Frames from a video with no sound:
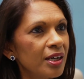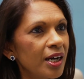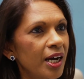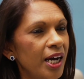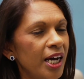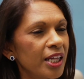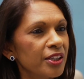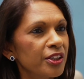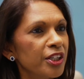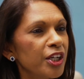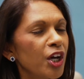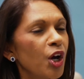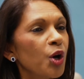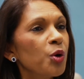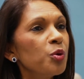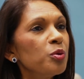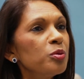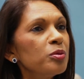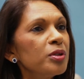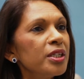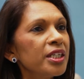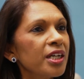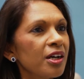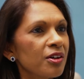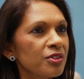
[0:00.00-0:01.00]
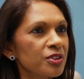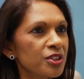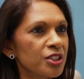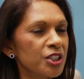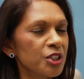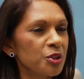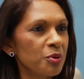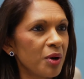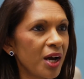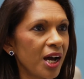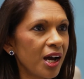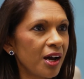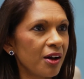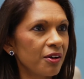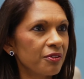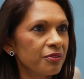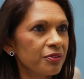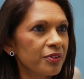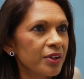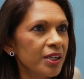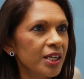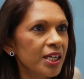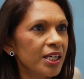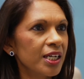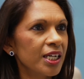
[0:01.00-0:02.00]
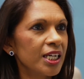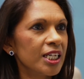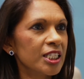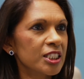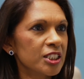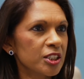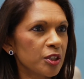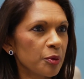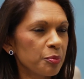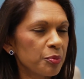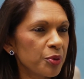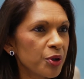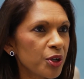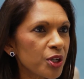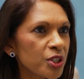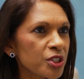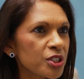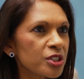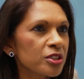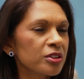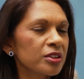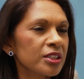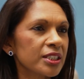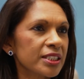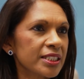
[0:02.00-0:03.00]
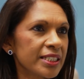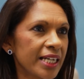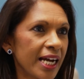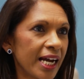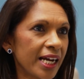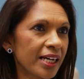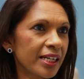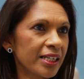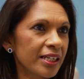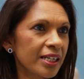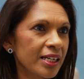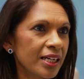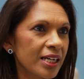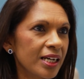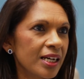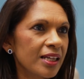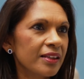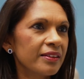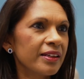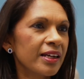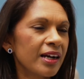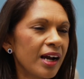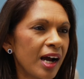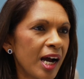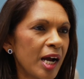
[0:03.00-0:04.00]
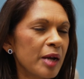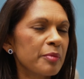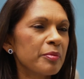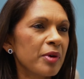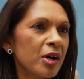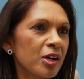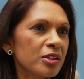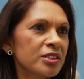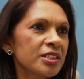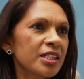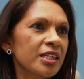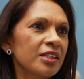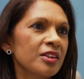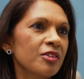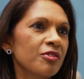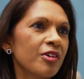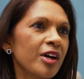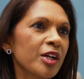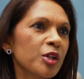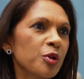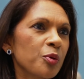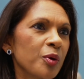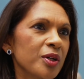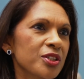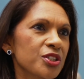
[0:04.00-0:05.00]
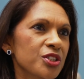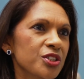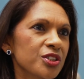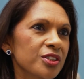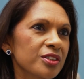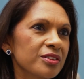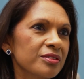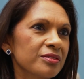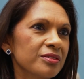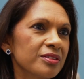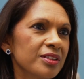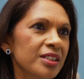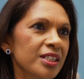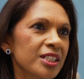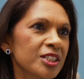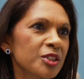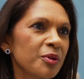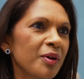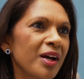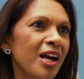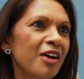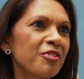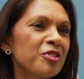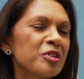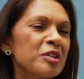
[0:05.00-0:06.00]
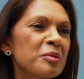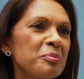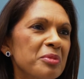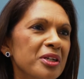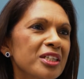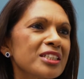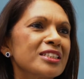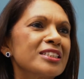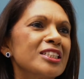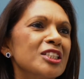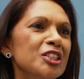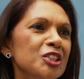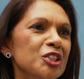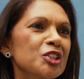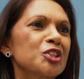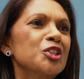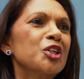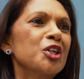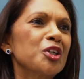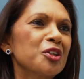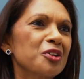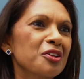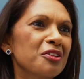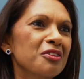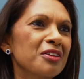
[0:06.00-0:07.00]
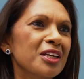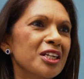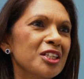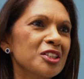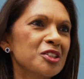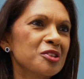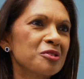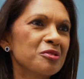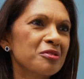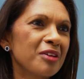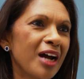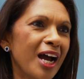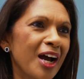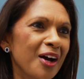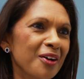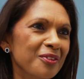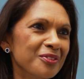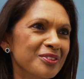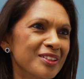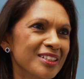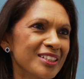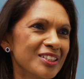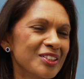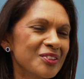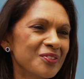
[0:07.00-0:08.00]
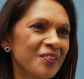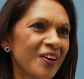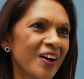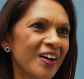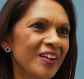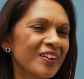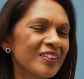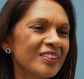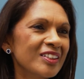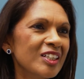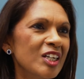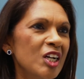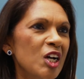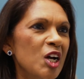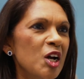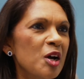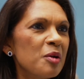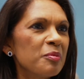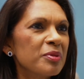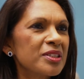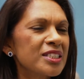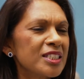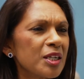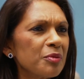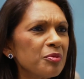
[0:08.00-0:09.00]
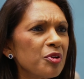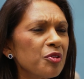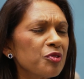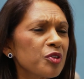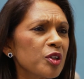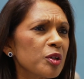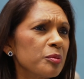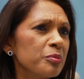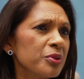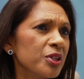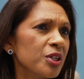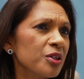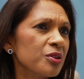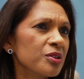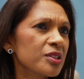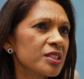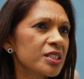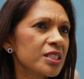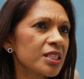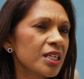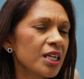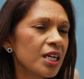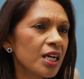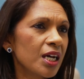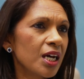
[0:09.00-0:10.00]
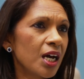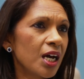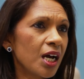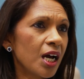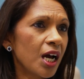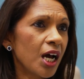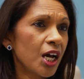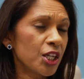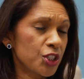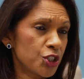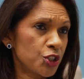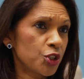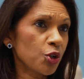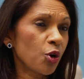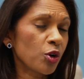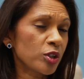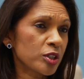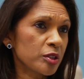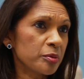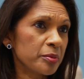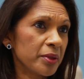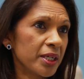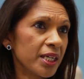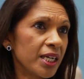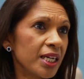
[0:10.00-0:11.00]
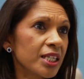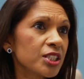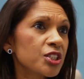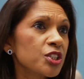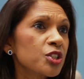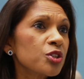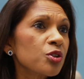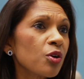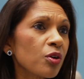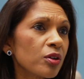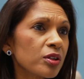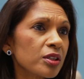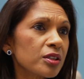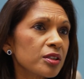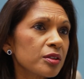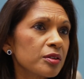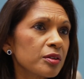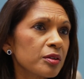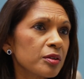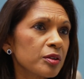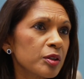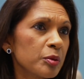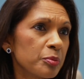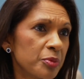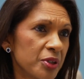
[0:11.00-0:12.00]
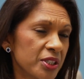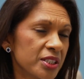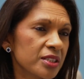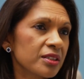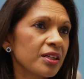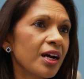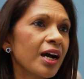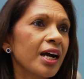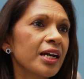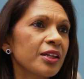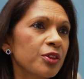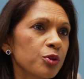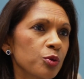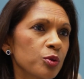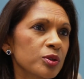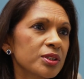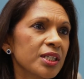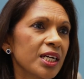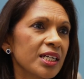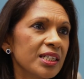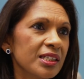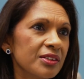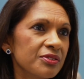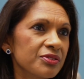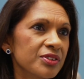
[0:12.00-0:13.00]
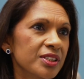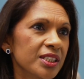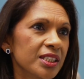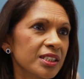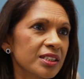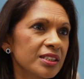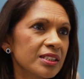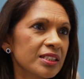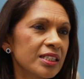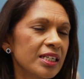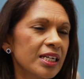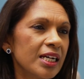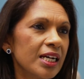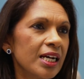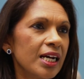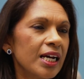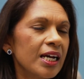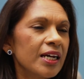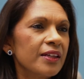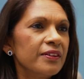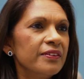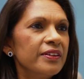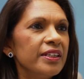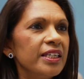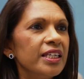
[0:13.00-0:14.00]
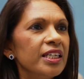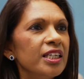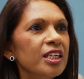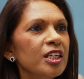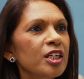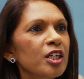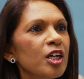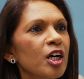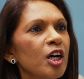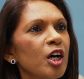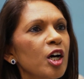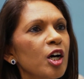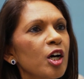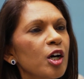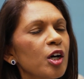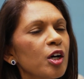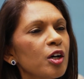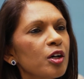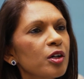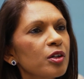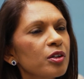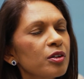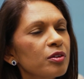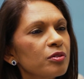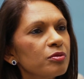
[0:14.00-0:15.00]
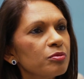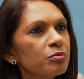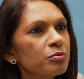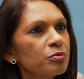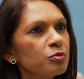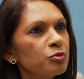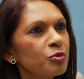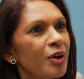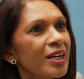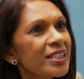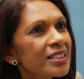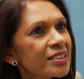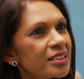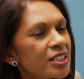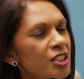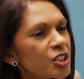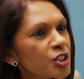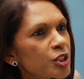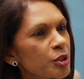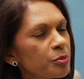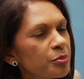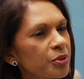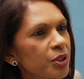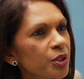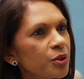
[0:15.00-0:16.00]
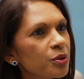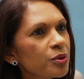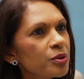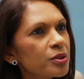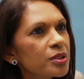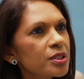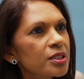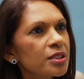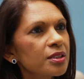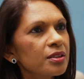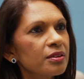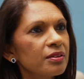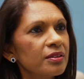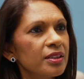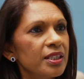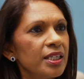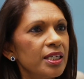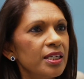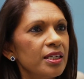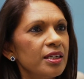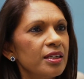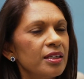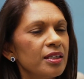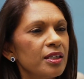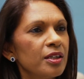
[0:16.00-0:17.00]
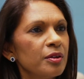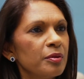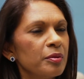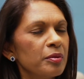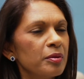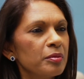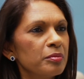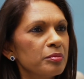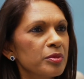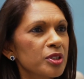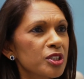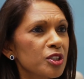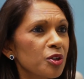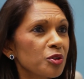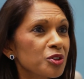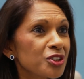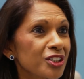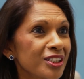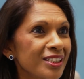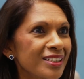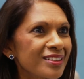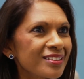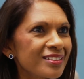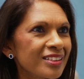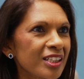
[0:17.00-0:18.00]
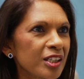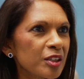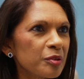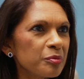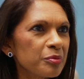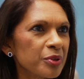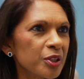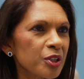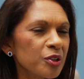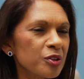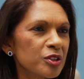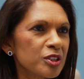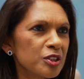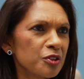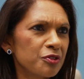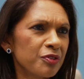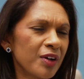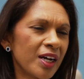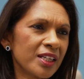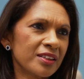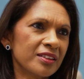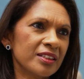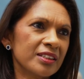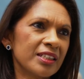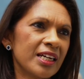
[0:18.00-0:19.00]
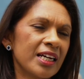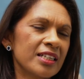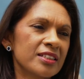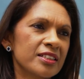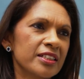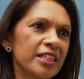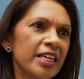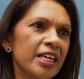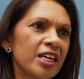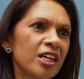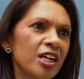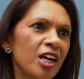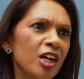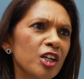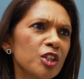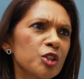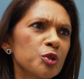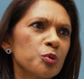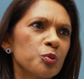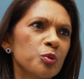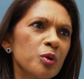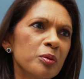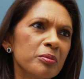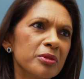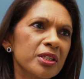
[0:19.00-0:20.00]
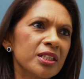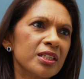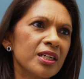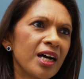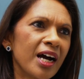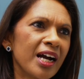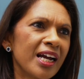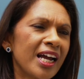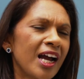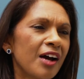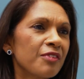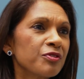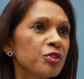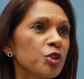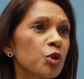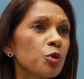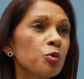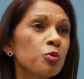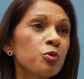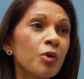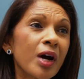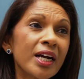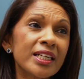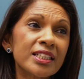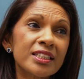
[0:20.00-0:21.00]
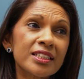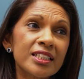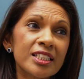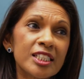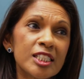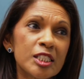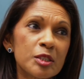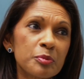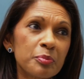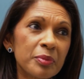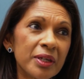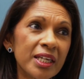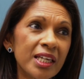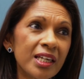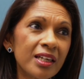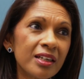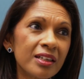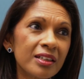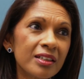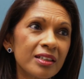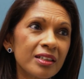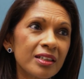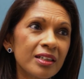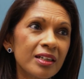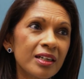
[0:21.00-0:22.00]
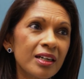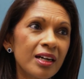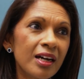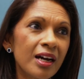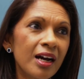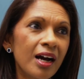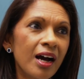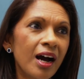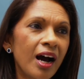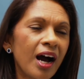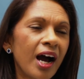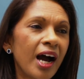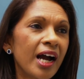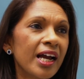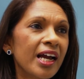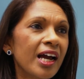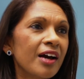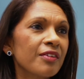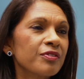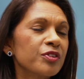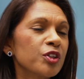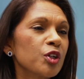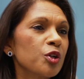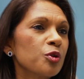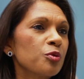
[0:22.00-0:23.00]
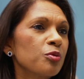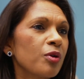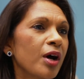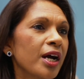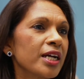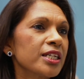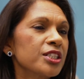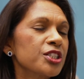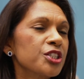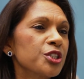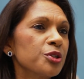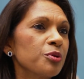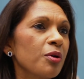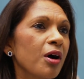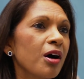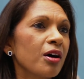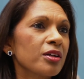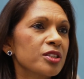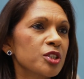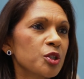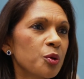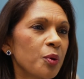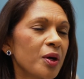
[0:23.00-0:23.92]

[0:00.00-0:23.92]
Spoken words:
and the only answer you have is a personal attack, then I'm asking the right question. So I have an ability to turn things around as well. But some of the abuse has shocked me. It's not the Britain I thought I lived in. The racist abuse, the misogynistic abuse, the fact that as a coloured woman, I have no right to speak. I have no right to ask